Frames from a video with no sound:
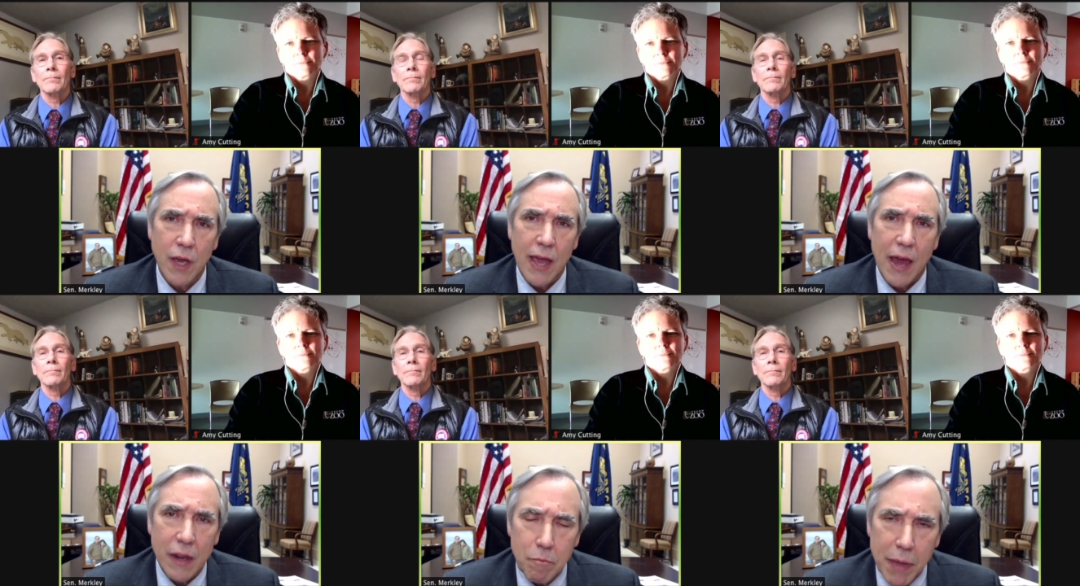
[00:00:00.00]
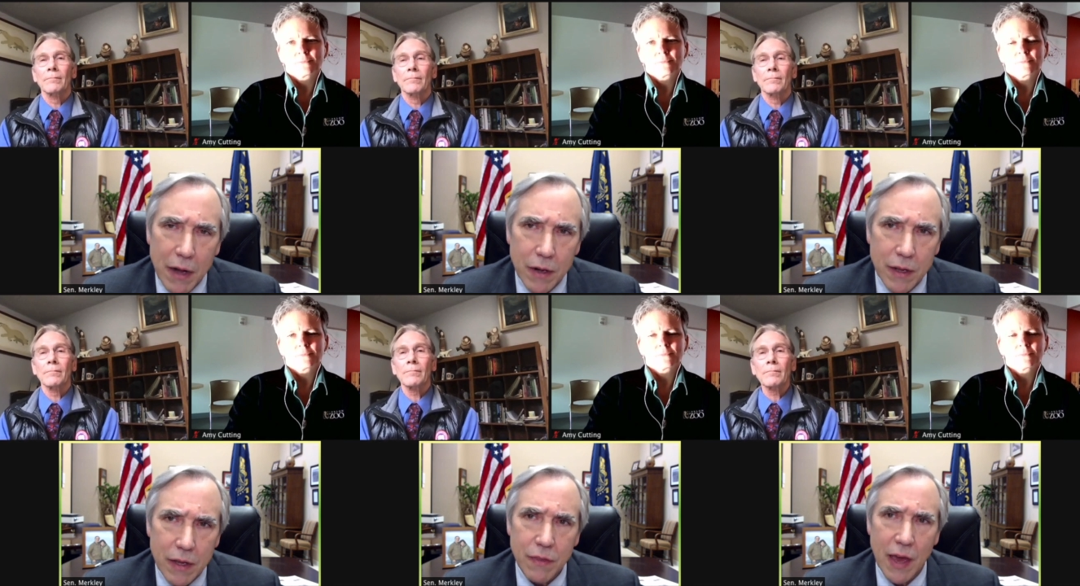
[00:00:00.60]
Speaker 1: And embedded
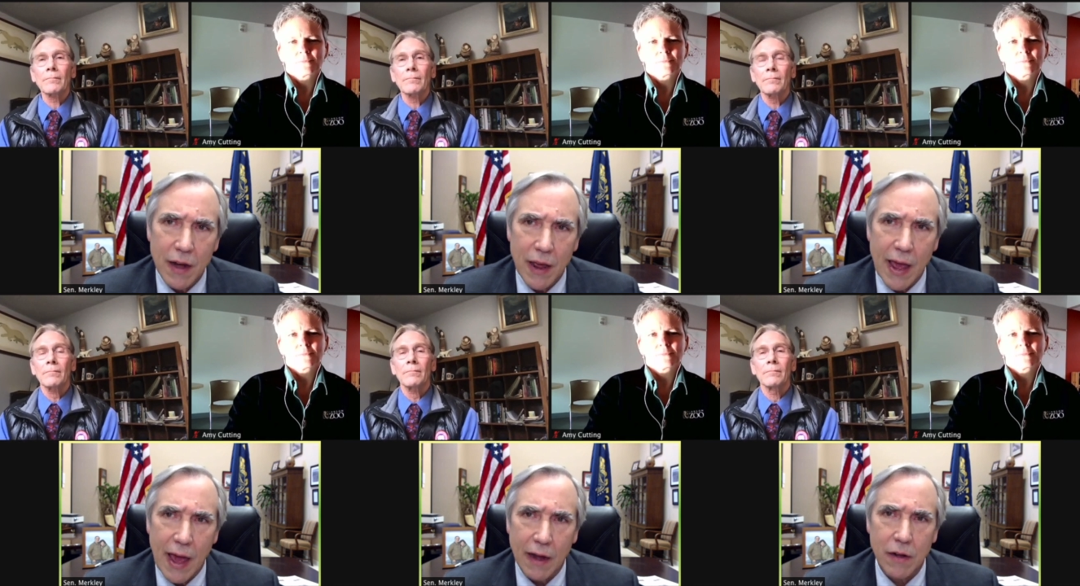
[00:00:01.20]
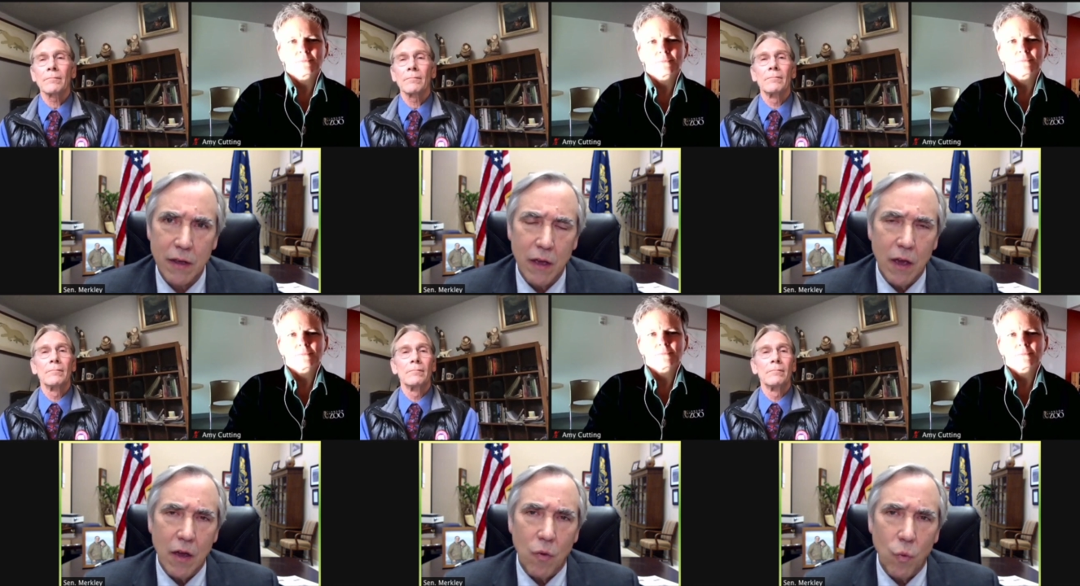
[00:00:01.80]
in that act
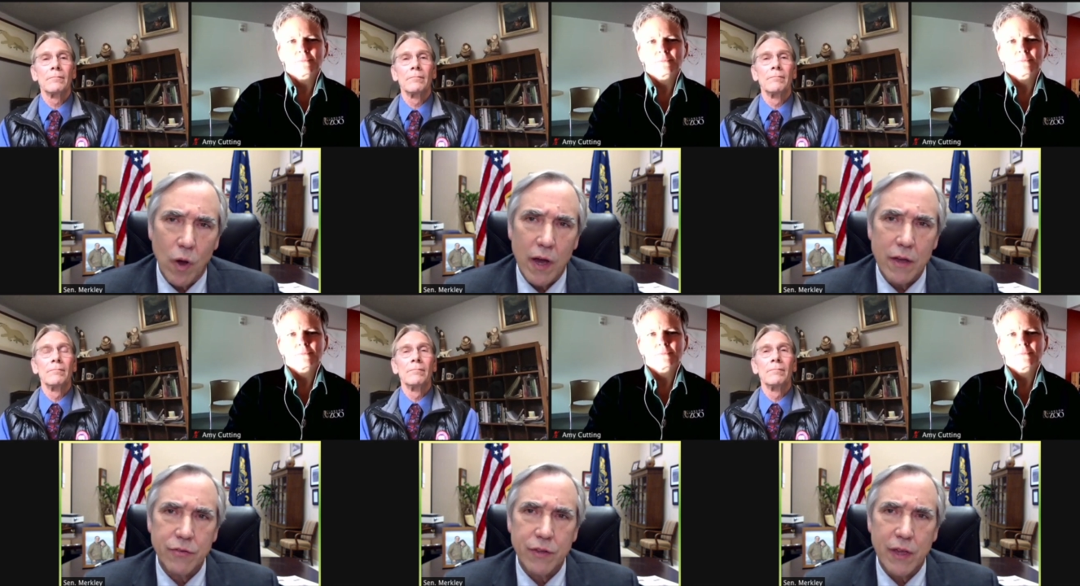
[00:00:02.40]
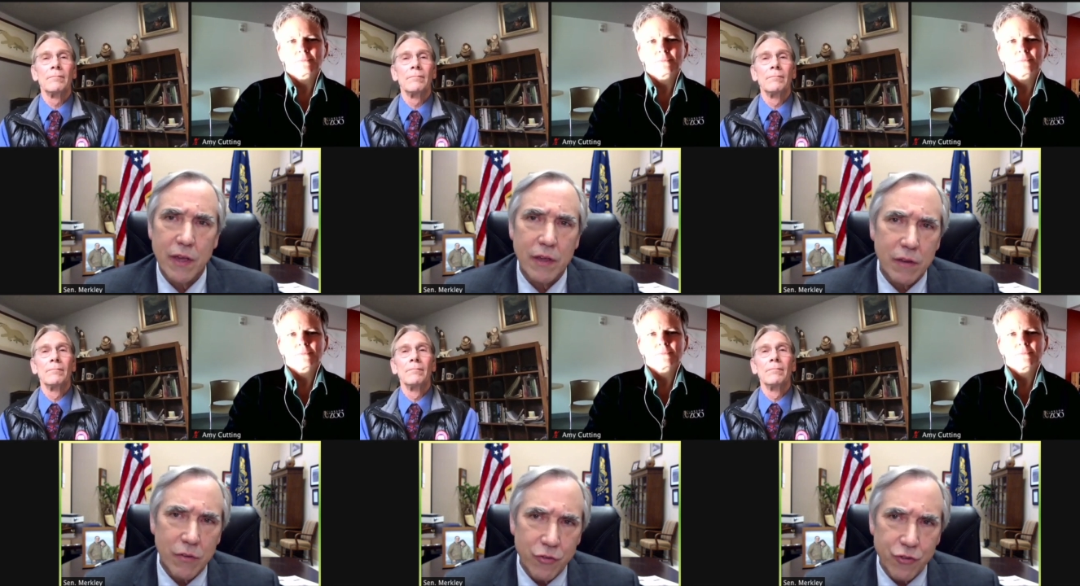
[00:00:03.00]
was a
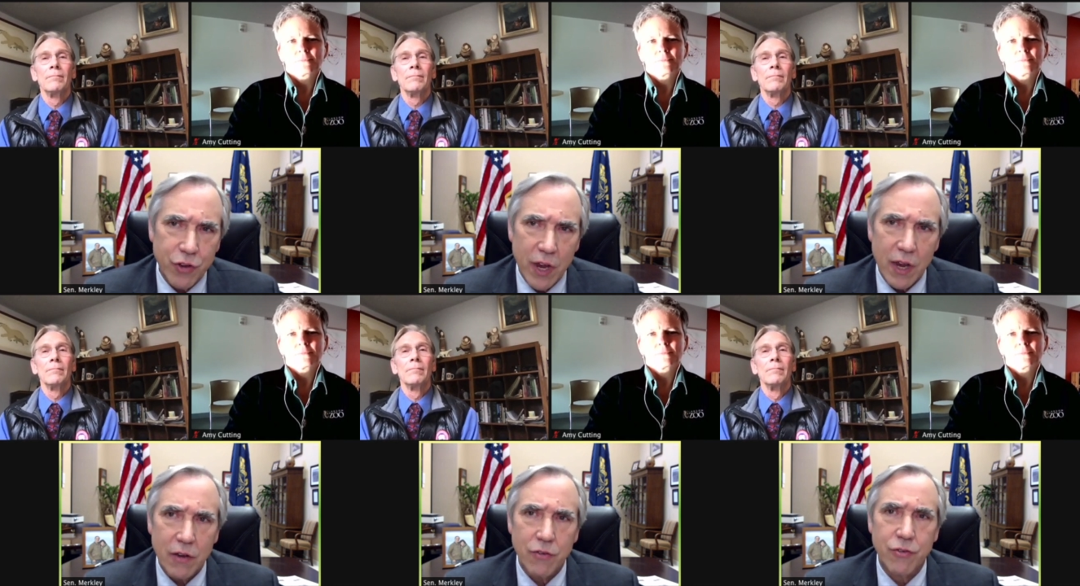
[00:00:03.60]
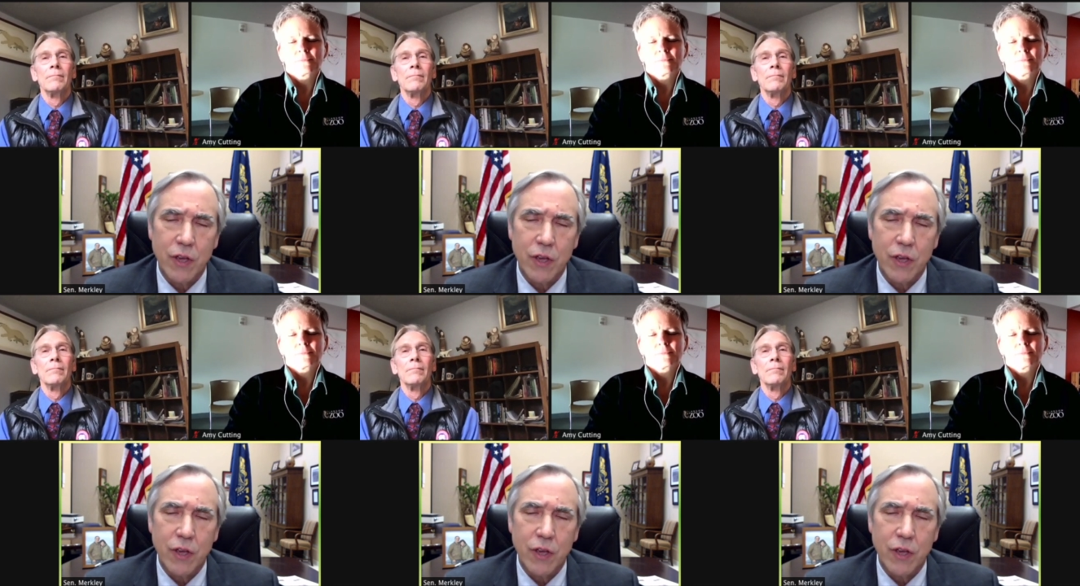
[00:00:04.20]
change